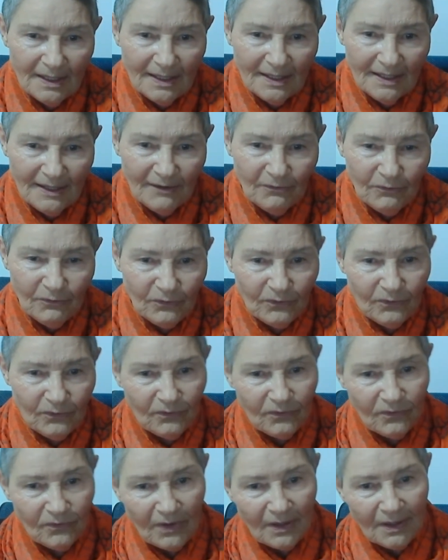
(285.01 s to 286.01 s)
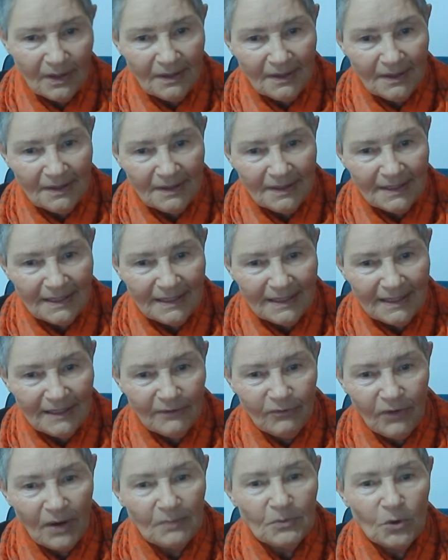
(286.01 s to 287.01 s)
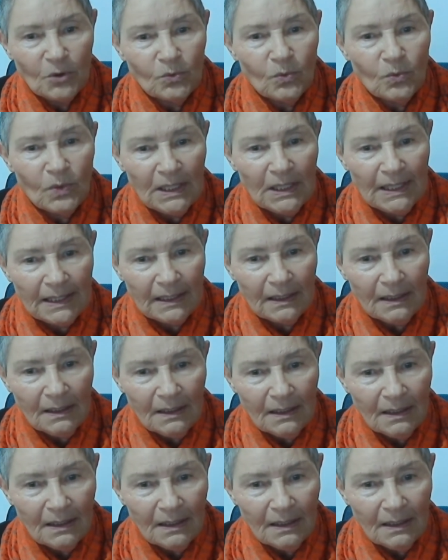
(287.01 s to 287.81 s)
if I'm not willing.